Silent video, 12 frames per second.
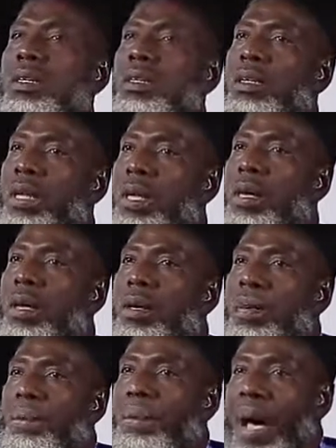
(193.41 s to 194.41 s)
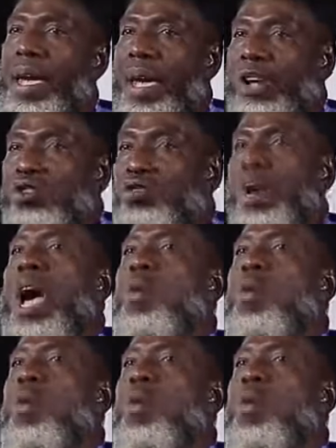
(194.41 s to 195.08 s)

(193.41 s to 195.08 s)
the buyer to buy